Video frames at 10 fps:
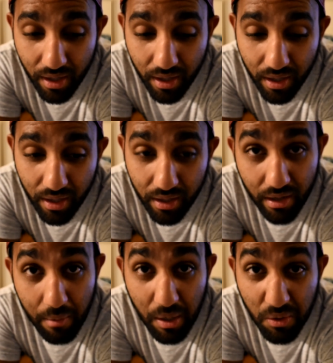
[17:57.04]
and
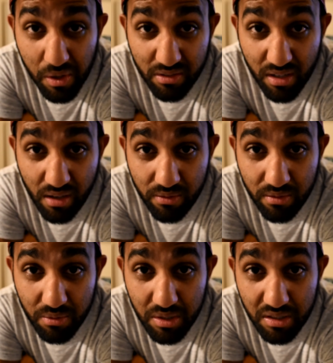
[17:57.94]
not microwave safe,
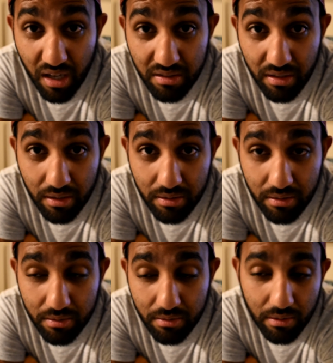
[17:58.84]
which kind of sucks.
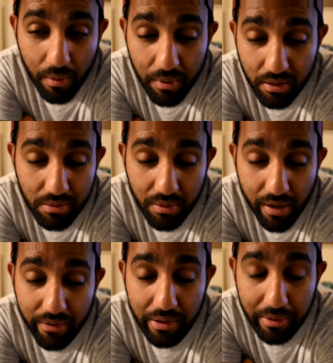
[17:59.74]
I mean, it's
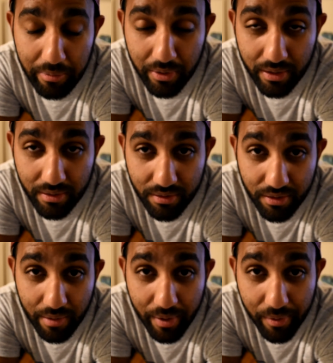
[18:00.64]
whatever, but they're
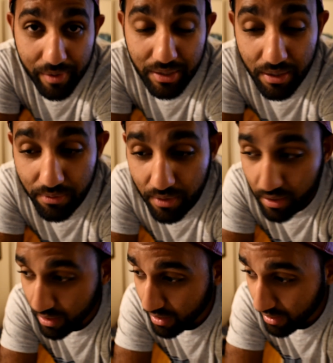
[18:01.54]
not microwave safe.
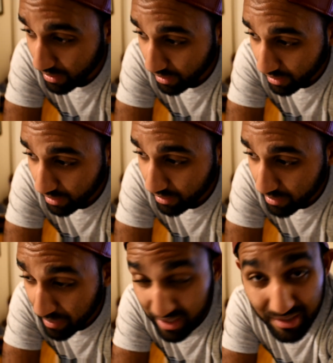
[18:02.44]
Uh, the
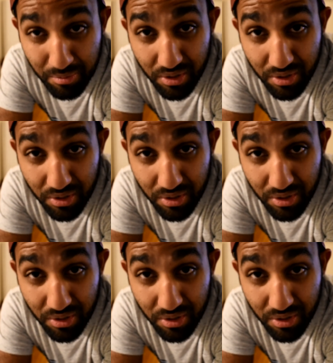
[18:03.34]
basket